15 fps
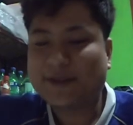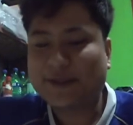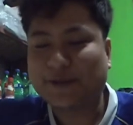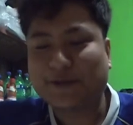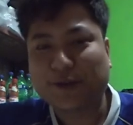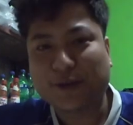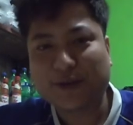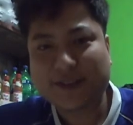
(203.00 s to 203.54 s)
The
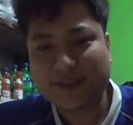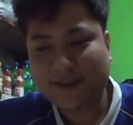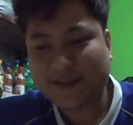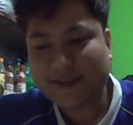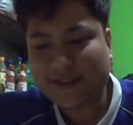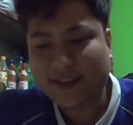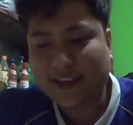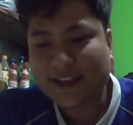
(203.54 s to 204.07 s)
vlog
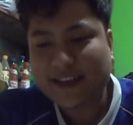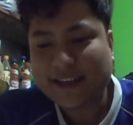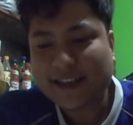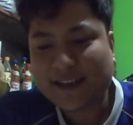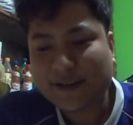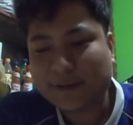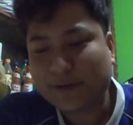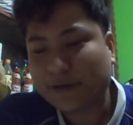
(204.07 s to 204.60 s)
is
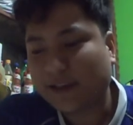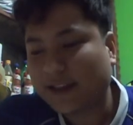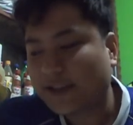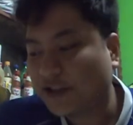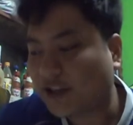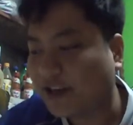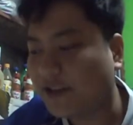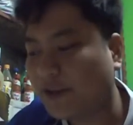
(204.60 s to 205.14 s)
edited, uploaded,
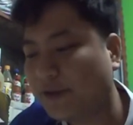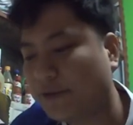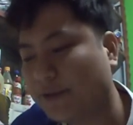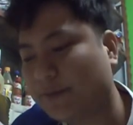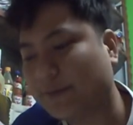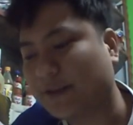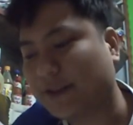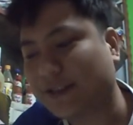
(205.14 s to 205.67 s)

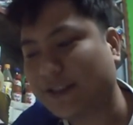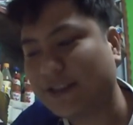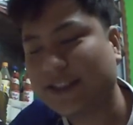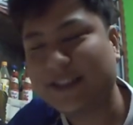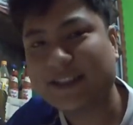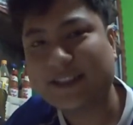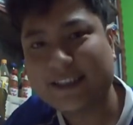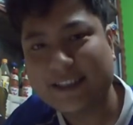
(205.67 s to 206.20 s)
scheduled, but
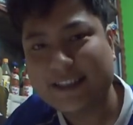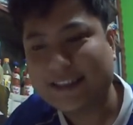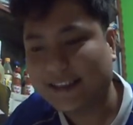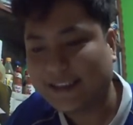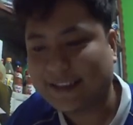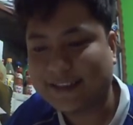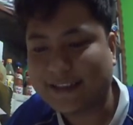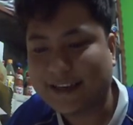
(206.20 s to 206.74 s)

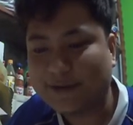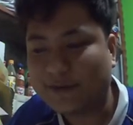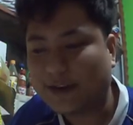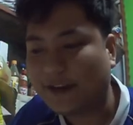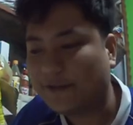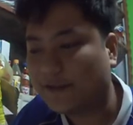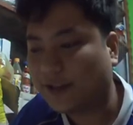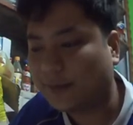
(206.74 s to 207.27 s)
yes, I don't
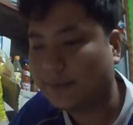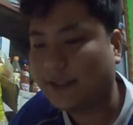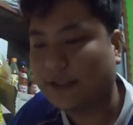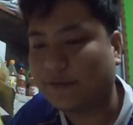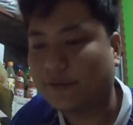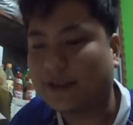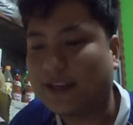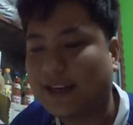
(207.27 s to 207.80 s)
have a
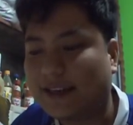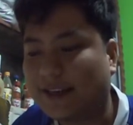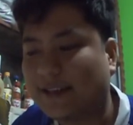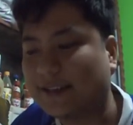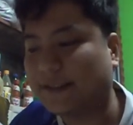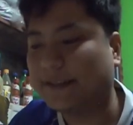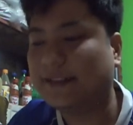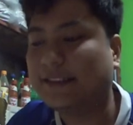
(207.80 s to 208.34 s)
thumbnail for that.
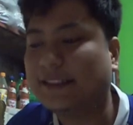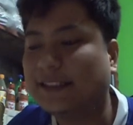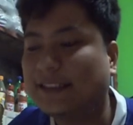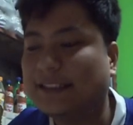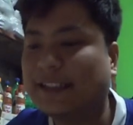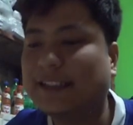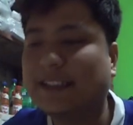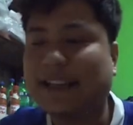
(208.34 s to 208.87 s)

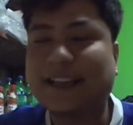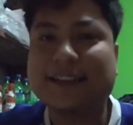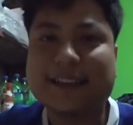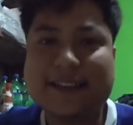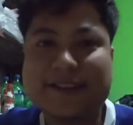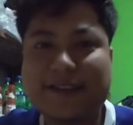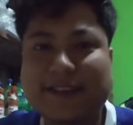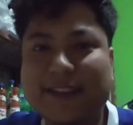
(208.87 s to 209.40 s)
And
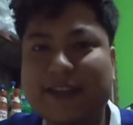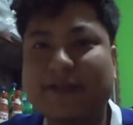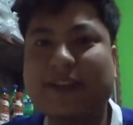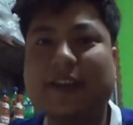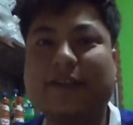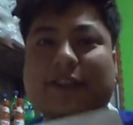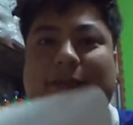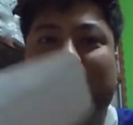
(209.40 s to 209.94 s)
that's the reason
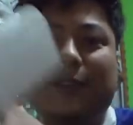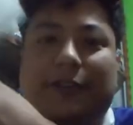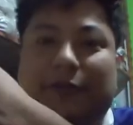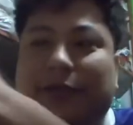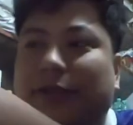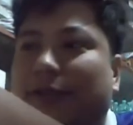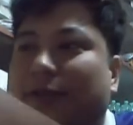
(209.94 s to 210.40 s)
why I've come down to